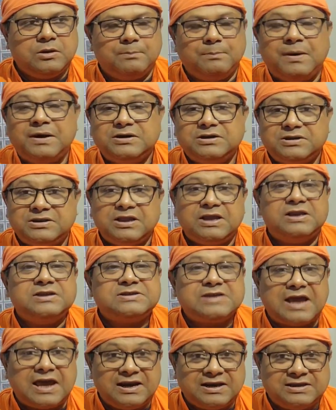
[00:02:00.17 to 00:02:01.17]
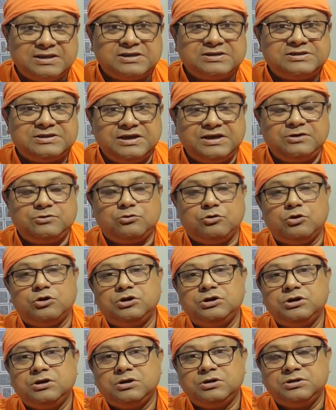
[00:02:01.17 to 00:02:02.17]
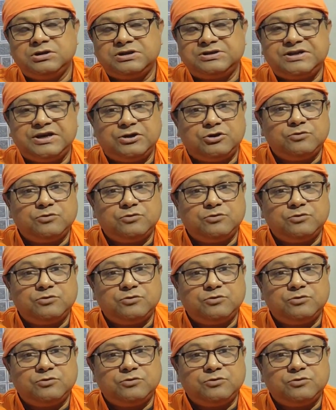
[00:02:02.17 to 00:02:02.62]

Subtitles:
But there is another state called the state